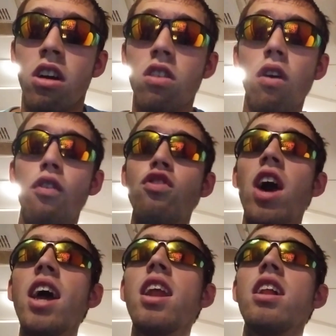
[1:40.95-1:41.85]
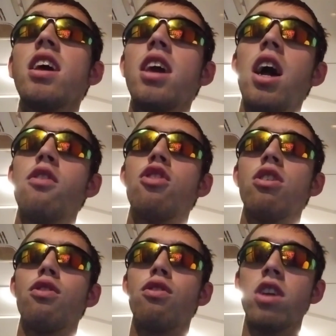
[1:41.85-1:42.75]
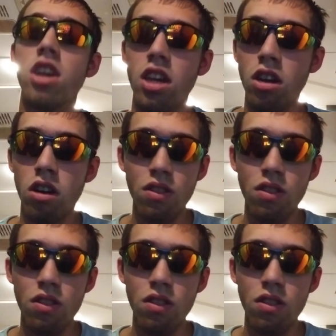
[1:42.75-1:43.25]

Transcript: So finally, after freaking